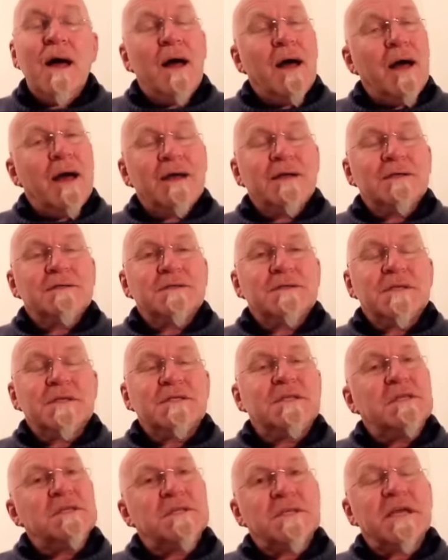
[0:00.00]
And
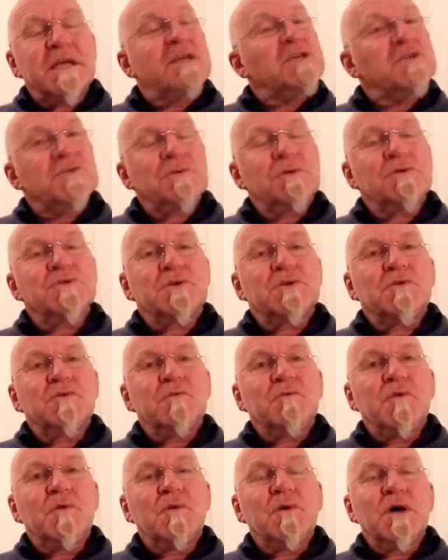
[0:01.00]
this is the astrological
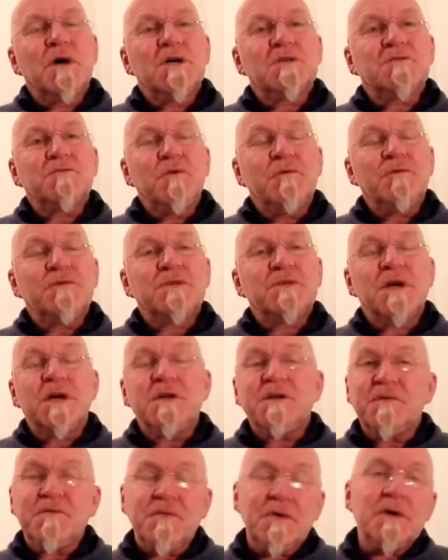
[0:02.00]
forecast for the
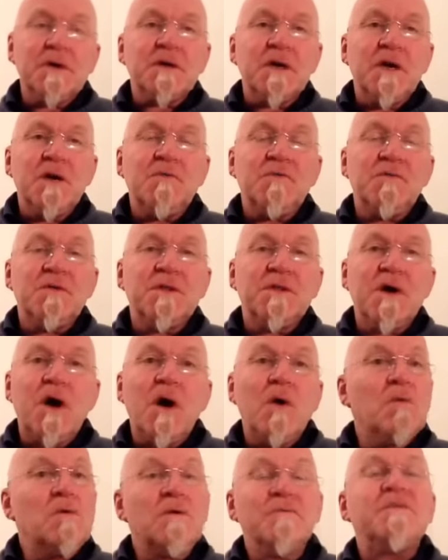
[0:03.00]
sign of Virgo for the
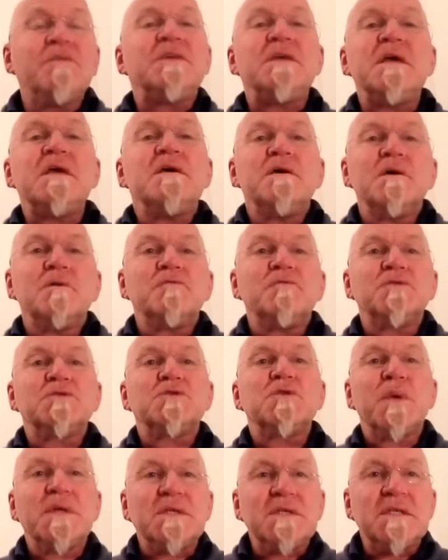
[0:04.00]
whole of the year for
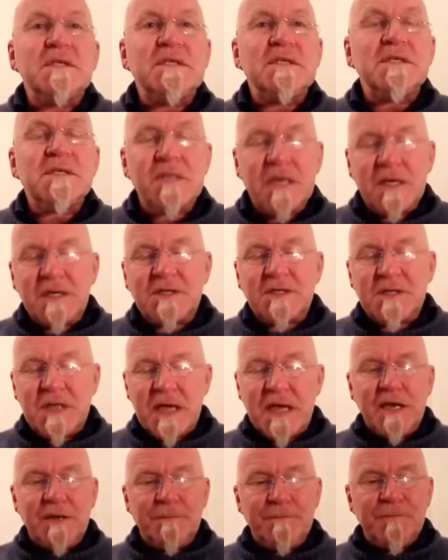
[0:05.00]

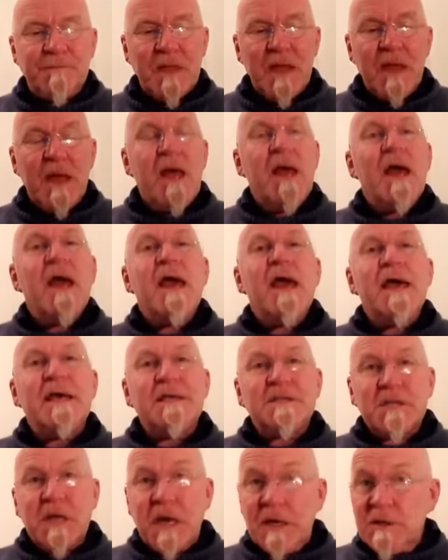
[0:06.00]
2016.
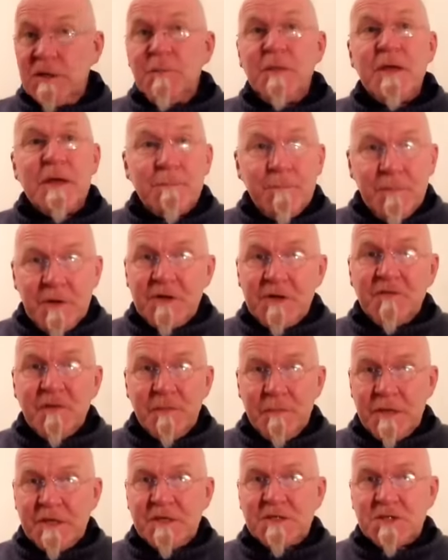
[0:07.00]
It's going to be a bit of a
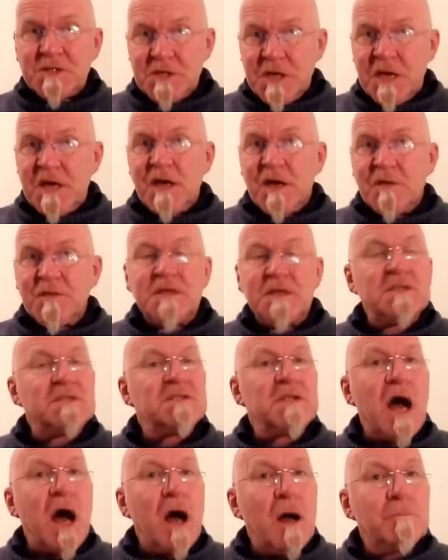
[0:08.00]
mixed year.
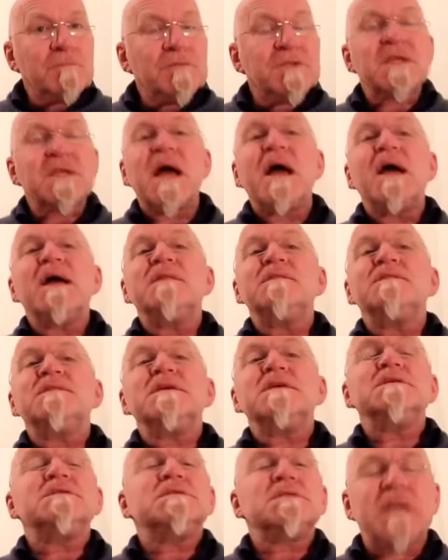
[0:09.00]
There's ups and
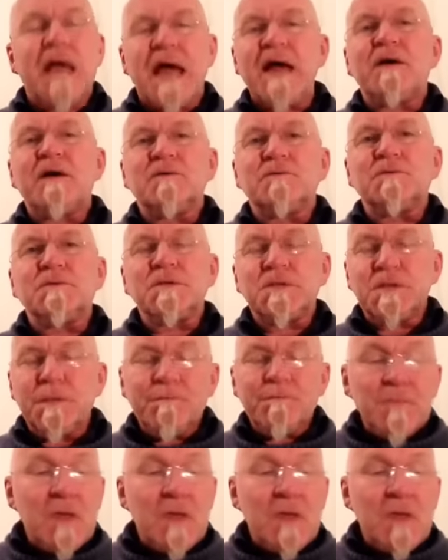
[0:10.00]
there's downs.